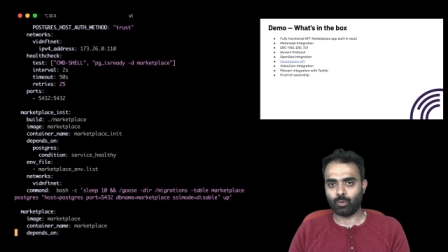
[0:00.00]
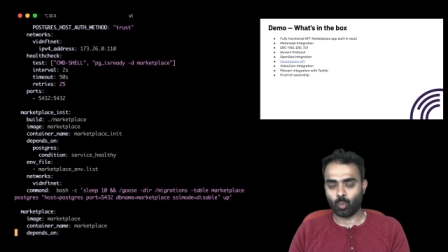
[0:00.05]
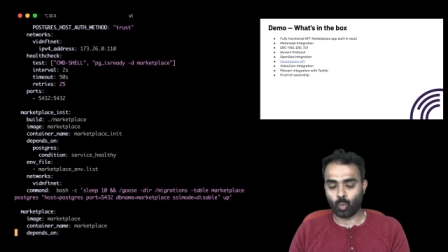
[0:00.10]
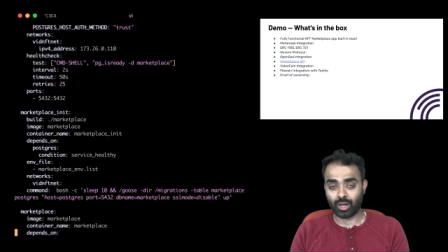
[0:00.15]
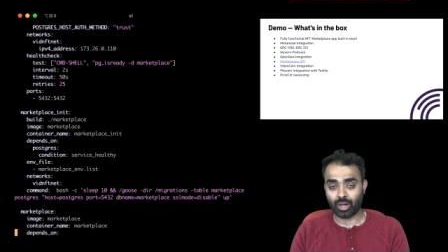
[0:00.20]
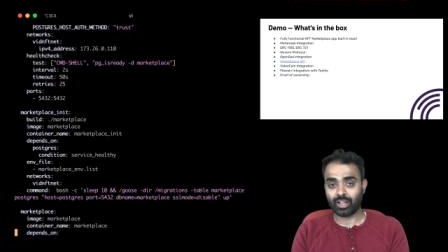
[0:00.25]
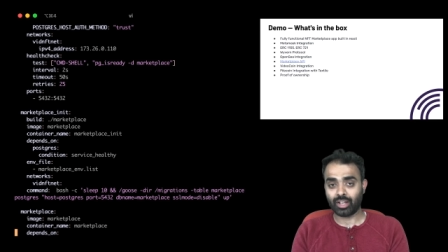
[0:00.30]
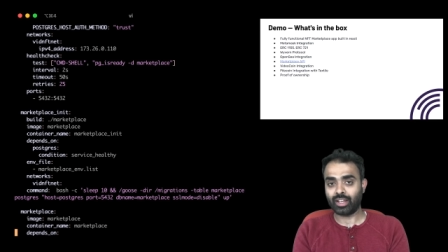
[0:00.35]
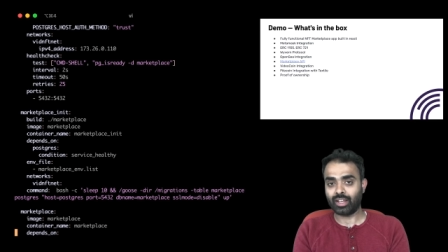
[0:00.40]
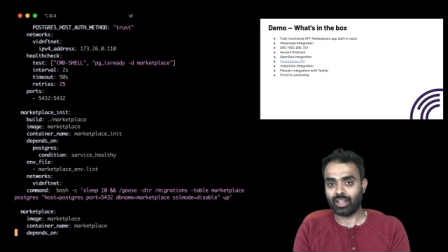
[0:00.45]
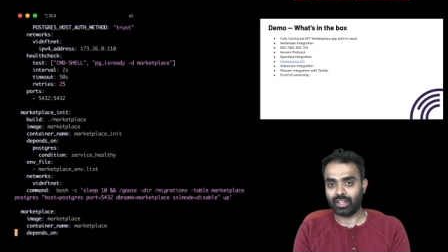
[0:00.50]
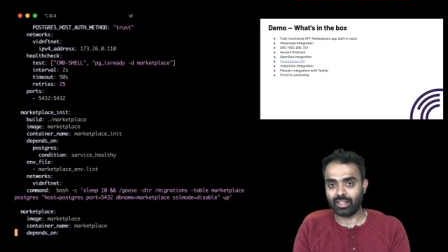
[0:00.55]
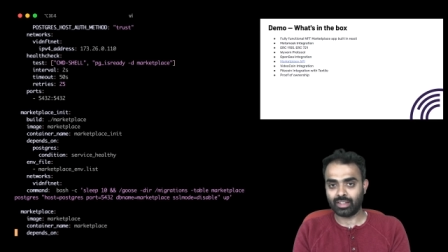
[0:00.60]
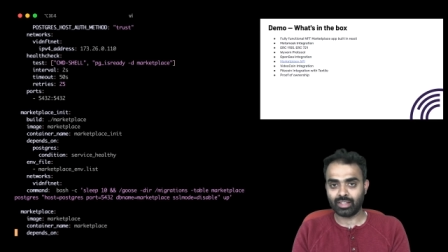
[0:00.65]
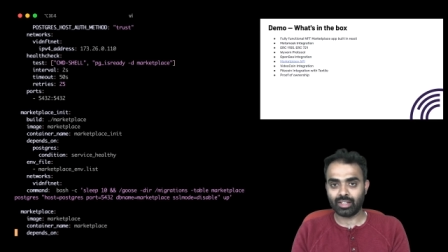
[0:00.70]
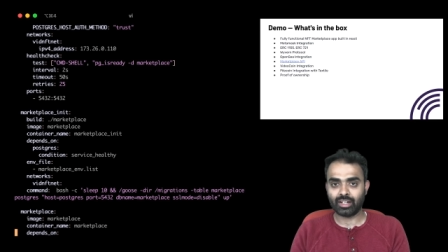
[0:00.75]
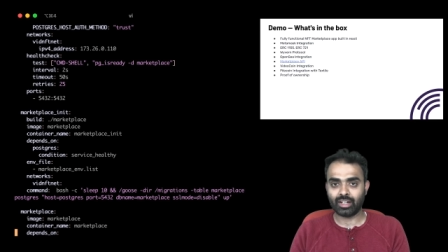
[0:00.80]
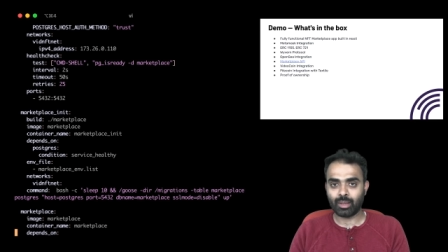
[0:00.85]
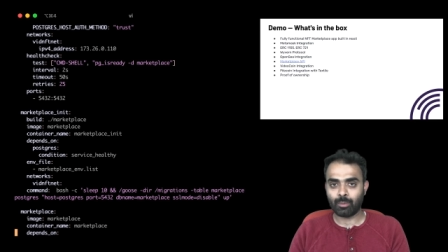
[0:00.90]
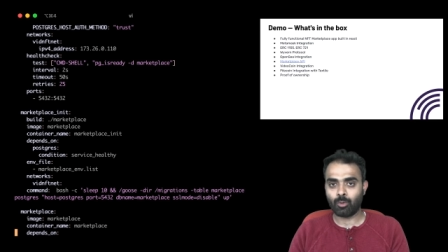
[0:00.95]
working in
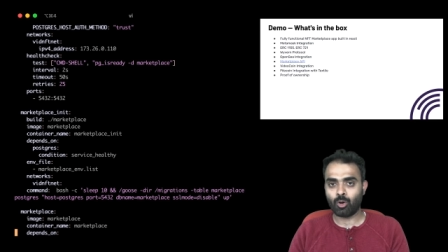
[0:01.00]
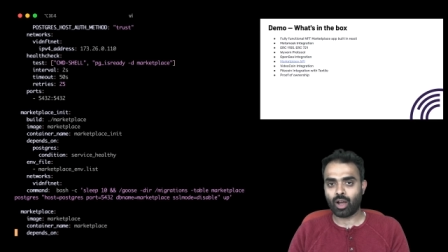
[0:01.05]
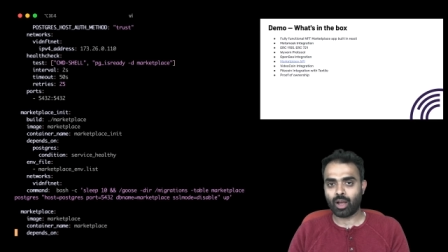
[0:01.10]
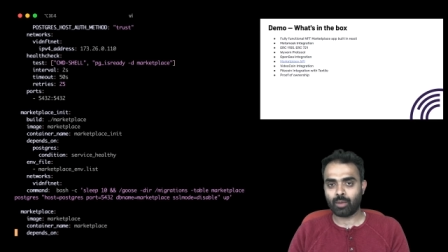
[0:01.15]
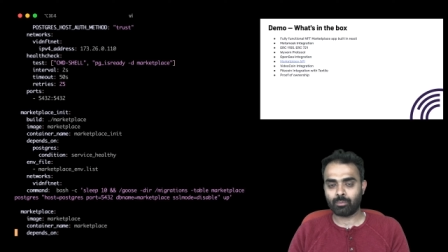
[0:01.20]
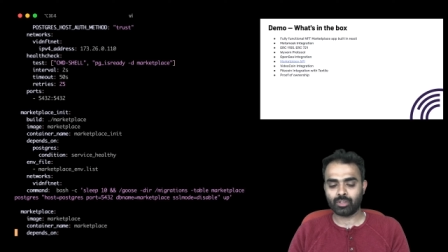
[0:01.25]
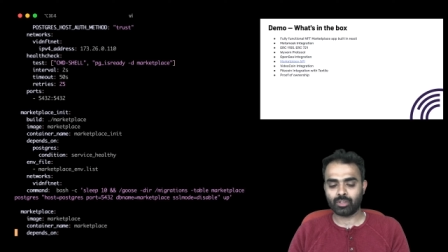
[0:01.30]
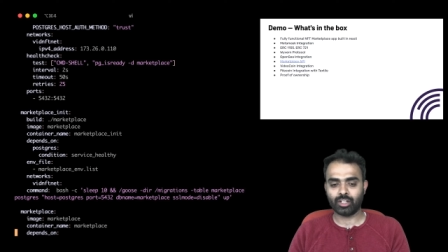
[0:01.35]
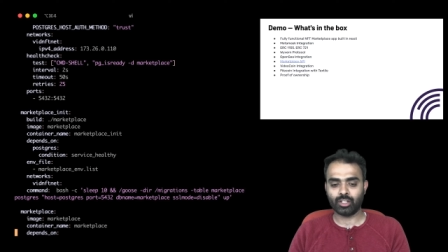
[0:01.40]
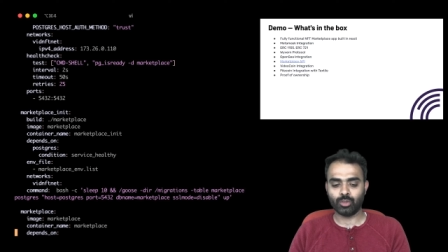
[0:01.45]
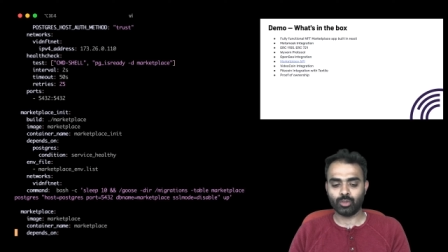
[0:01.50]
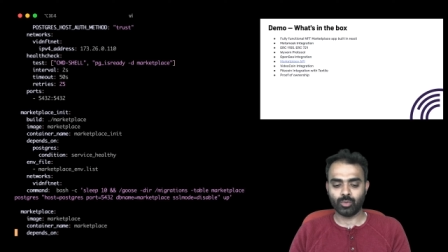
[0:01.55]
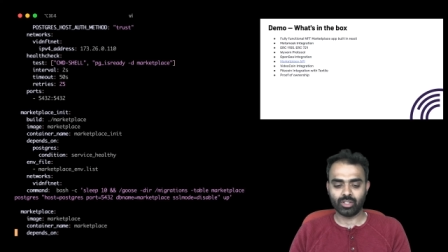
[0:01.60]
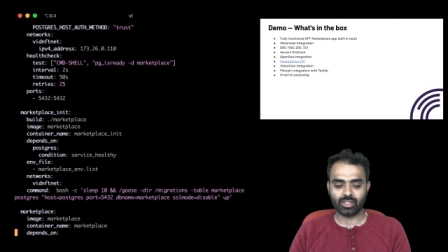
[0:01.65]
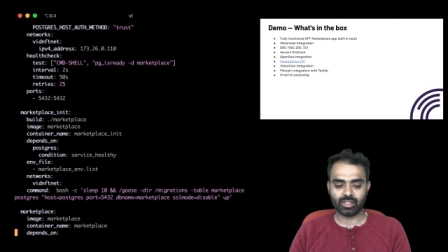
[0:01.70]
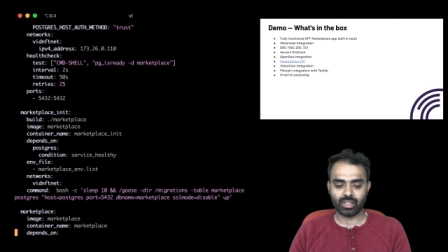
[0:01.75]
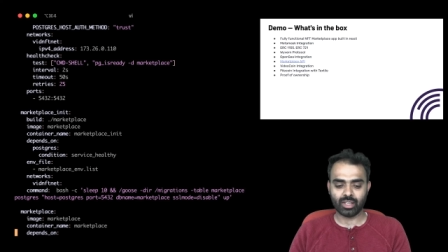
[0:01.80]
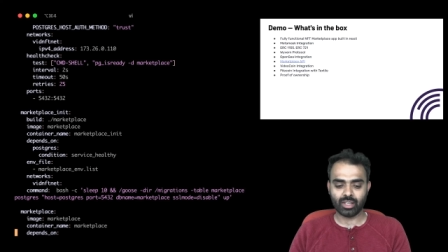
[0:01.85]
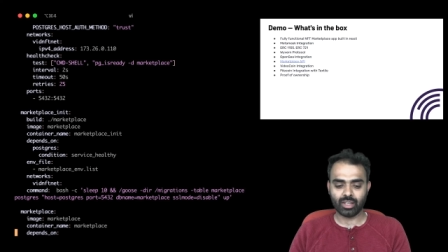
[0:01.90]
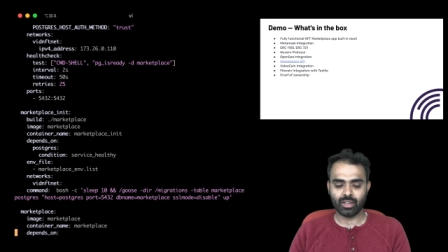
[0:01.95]
the demo app that you will
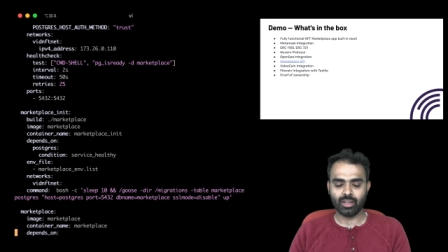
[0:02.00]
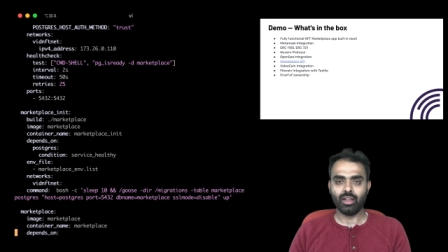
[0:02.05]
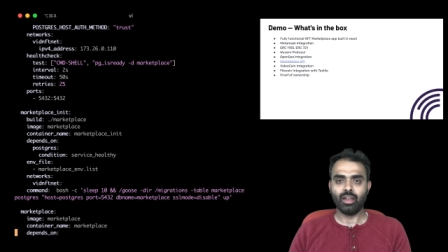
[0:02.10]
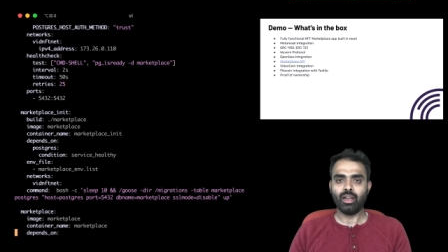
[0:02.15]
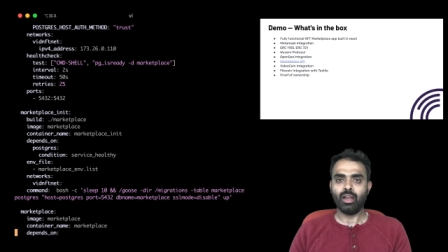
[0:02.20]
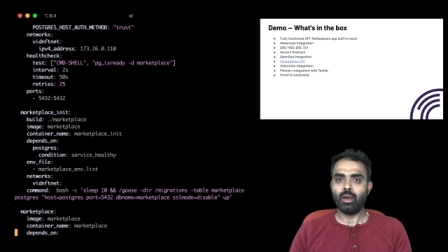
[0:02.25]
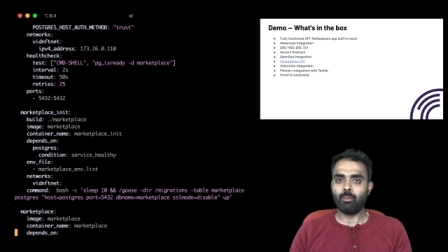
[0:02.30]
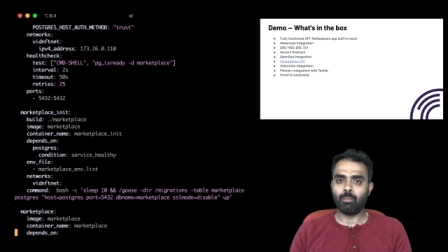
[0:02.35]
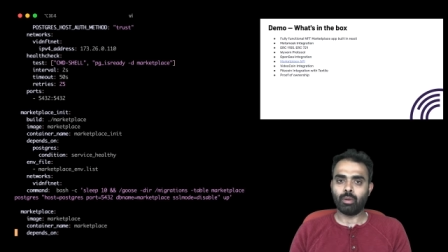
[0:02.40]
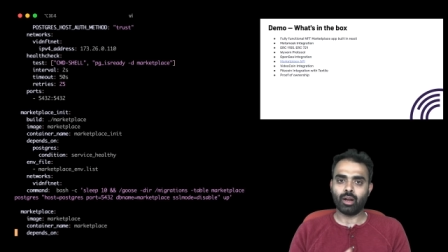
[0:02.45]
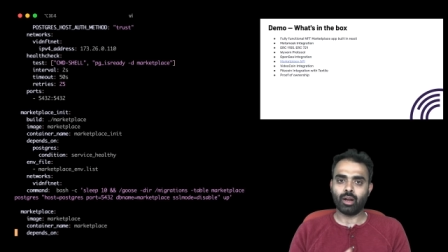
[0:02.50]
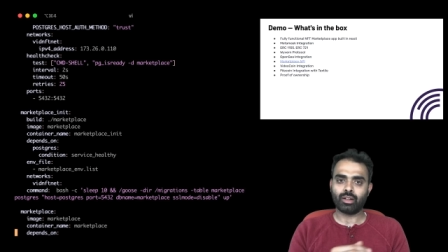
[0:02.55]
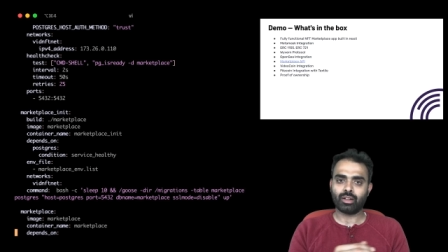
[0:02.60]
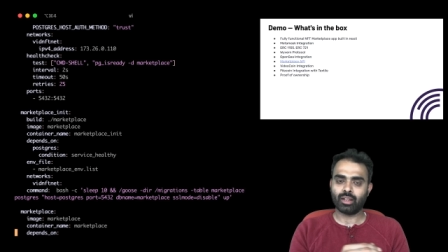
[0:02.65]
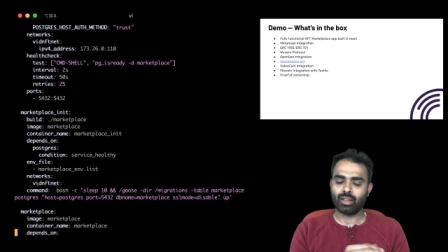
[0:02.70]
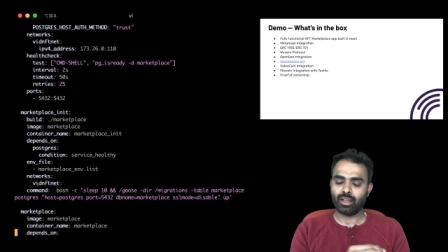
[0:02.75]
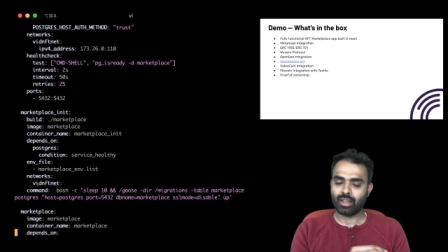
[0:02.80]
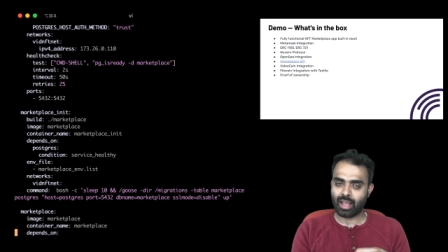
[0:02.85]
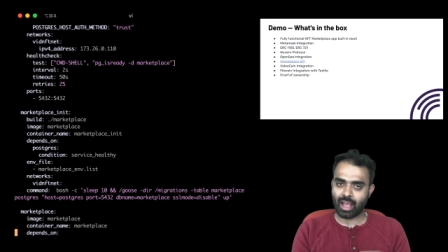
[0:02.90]
see, but